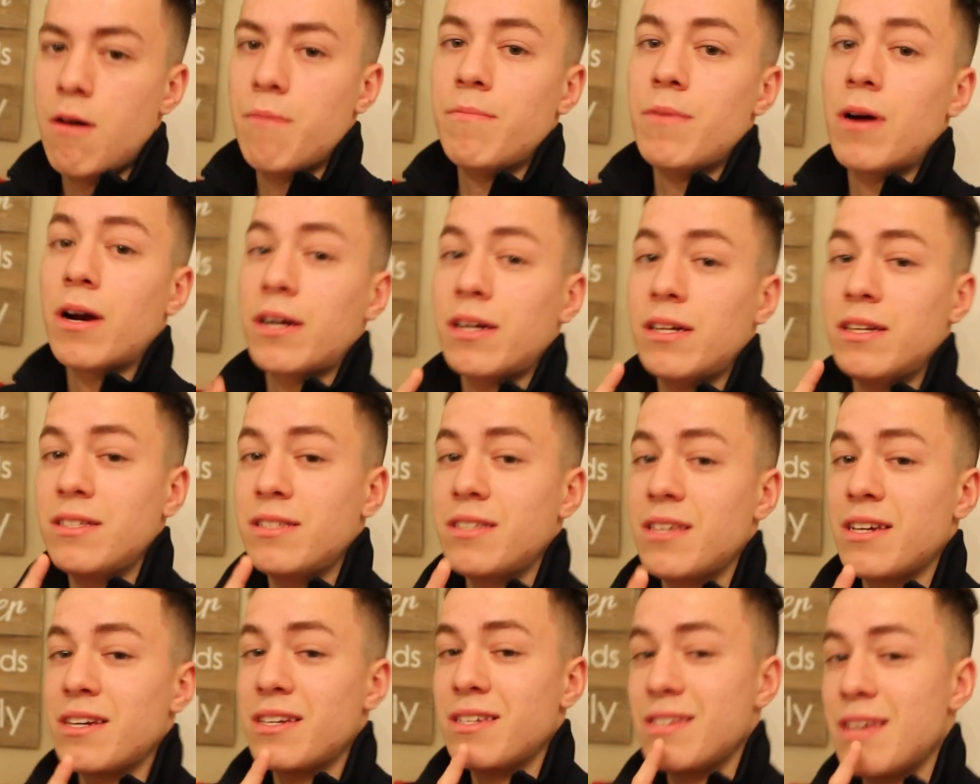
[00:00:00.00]
I'm not gonna
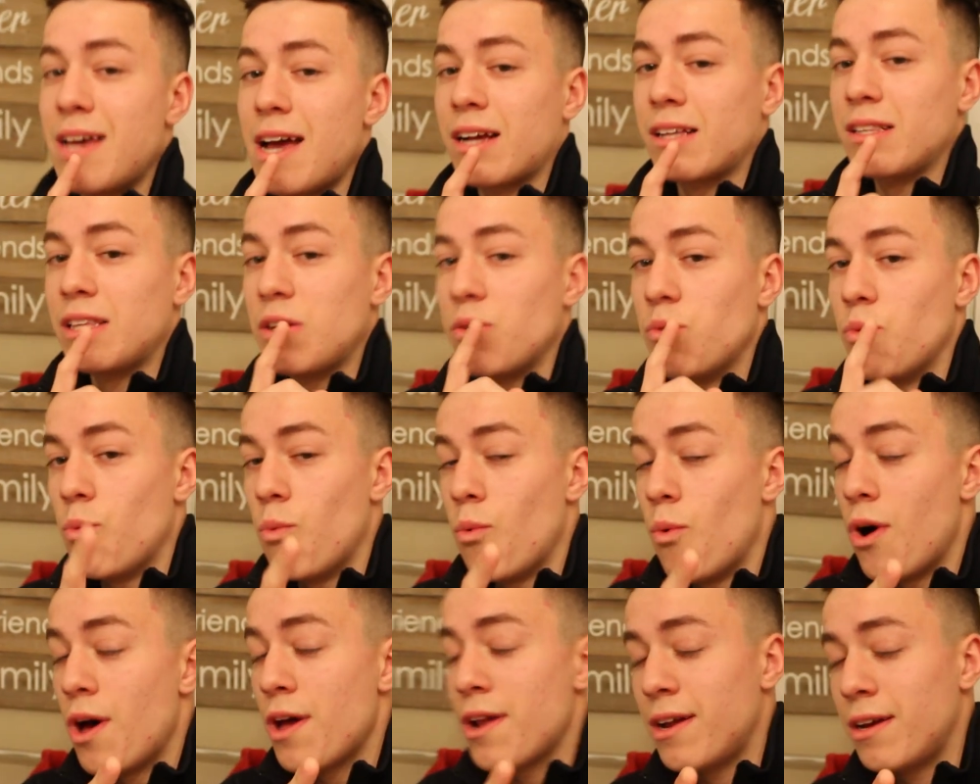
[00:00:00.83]
say exactly
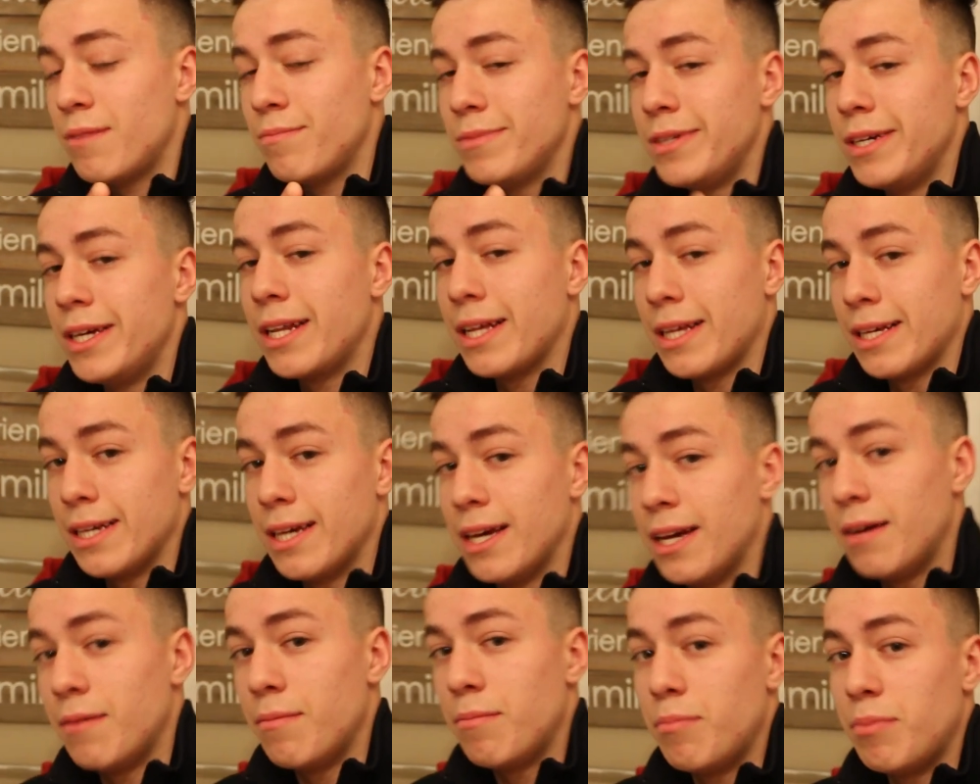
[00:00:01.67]
what I'm getting
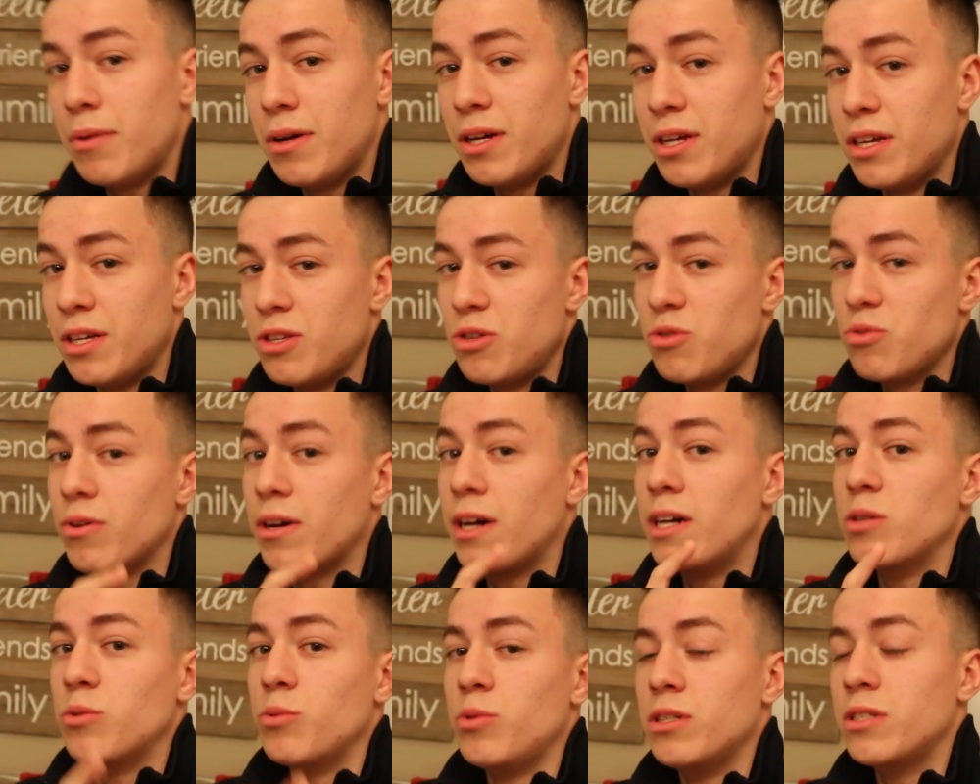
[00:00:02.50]
at, but you
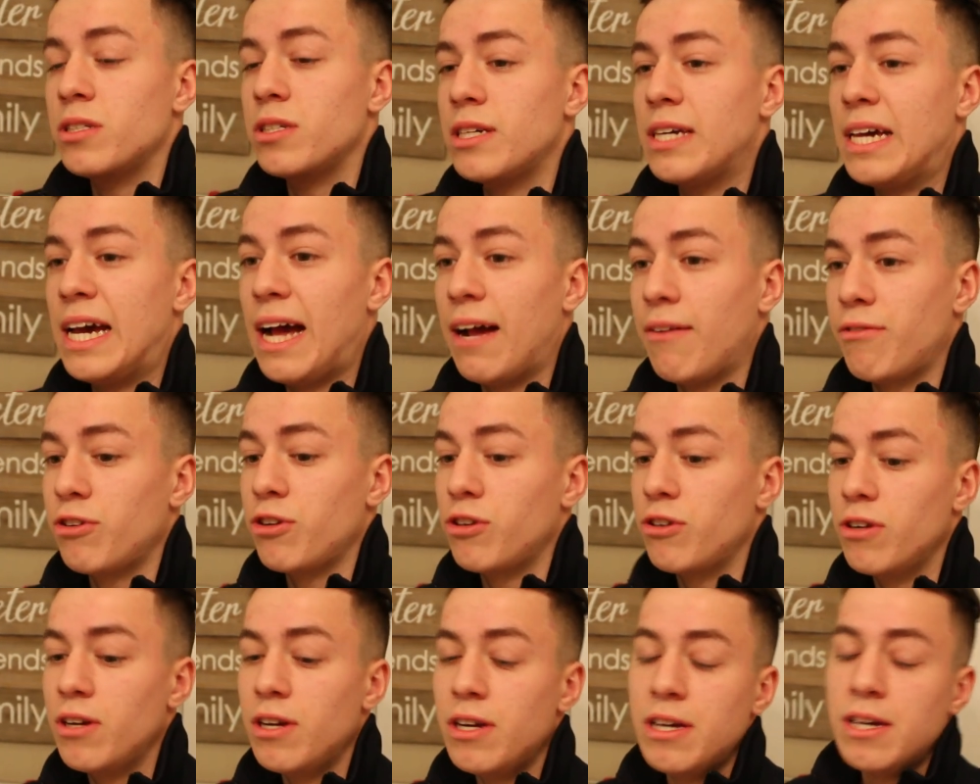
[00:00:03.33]
guys will see
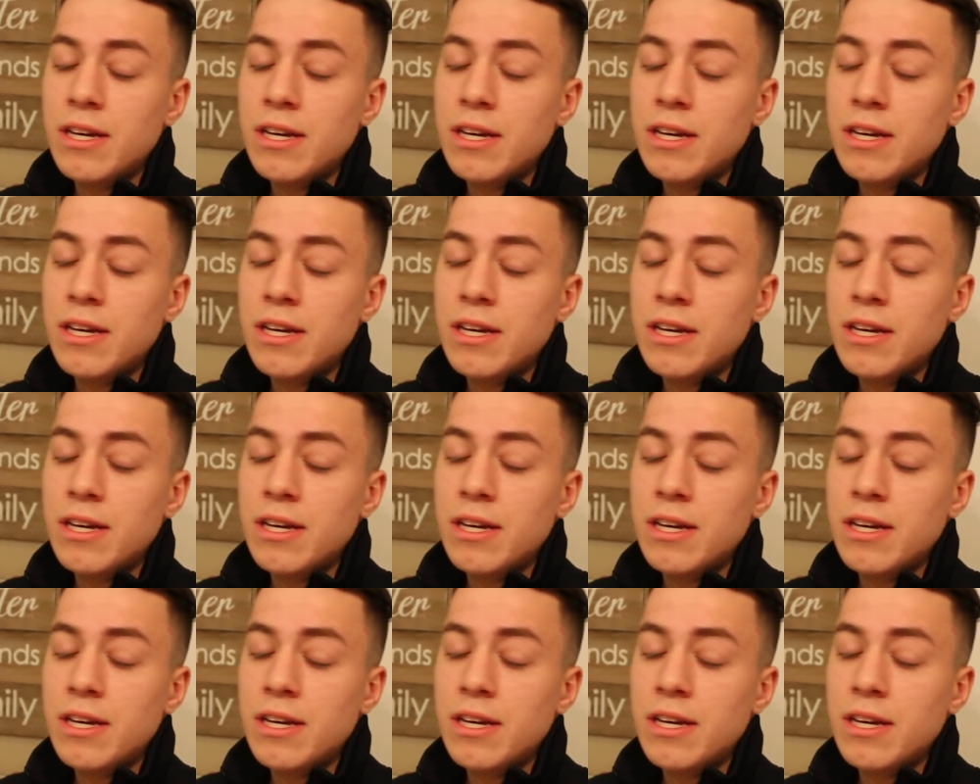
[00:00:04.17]
after.